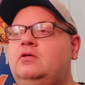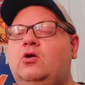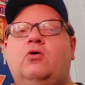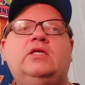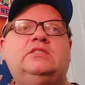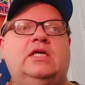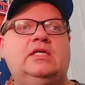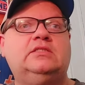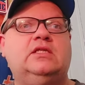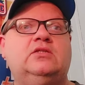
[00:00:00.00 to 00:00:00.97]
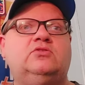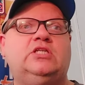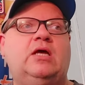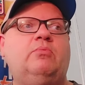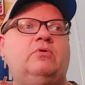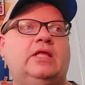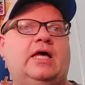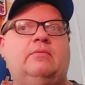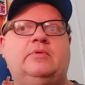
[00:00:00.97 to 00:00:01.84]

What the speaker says: Cody Sang is another example of that.